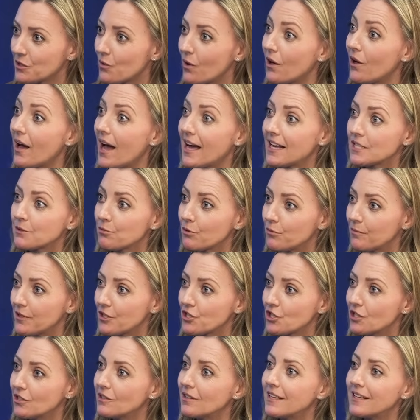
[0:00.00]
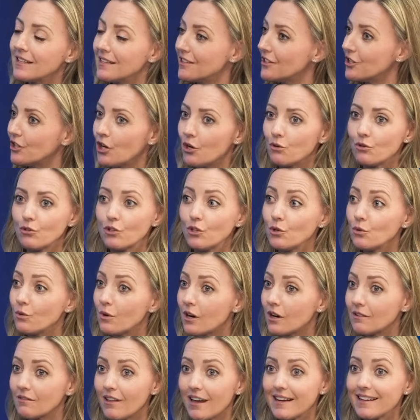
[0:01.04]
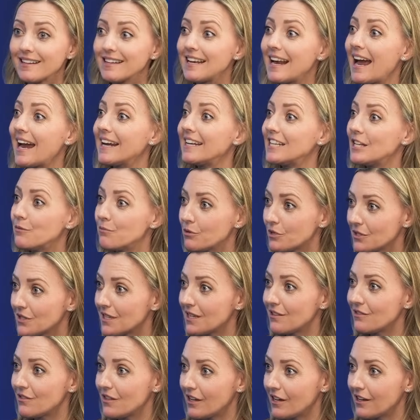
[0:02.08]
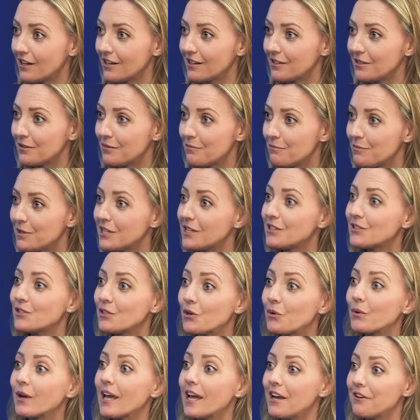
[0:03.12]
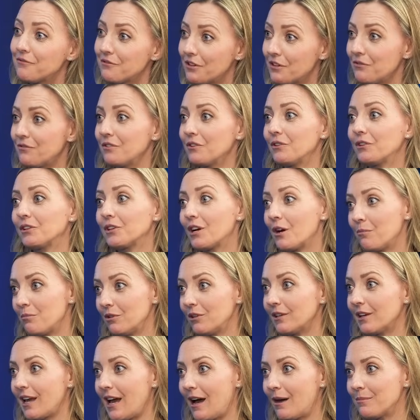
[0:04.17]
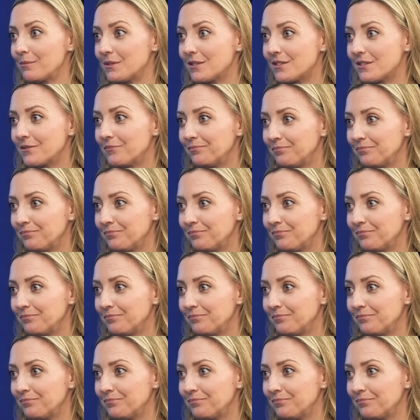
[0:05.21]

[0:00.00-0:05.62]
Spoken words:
So I'll ask permission. You are like 90% there, but is it okay if I fill in a couple of gaps?